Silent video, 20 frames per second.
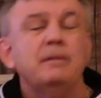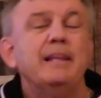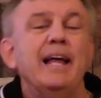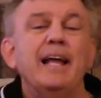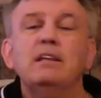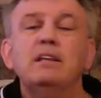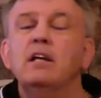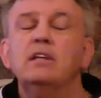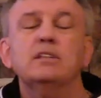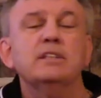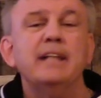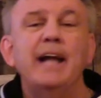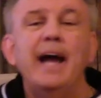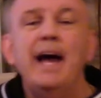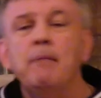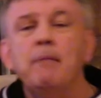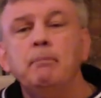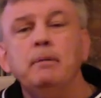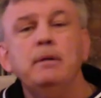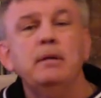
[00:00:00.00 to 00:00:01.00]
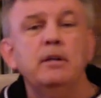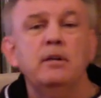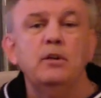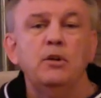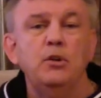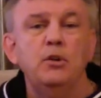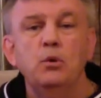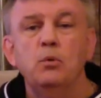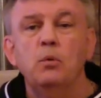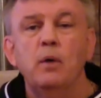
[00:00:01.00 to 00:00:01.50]
That doesn't happen in
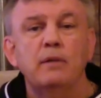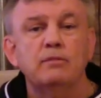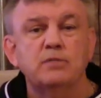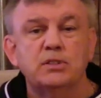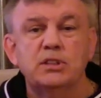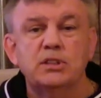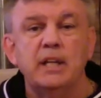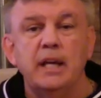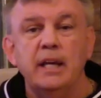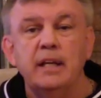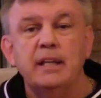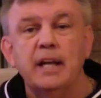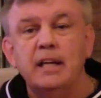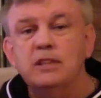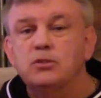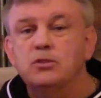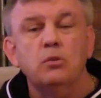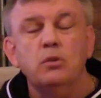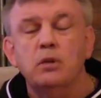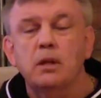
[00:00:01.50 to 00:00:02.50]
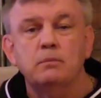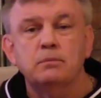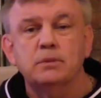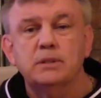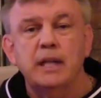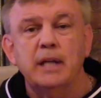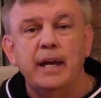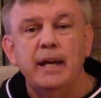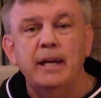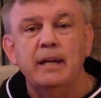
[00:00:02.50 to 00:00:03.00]
the UFC. That's all I'm
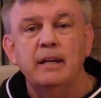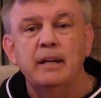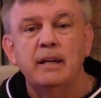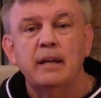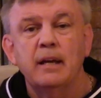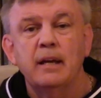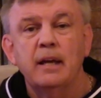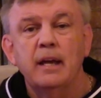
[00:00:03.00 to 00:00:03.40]
saying.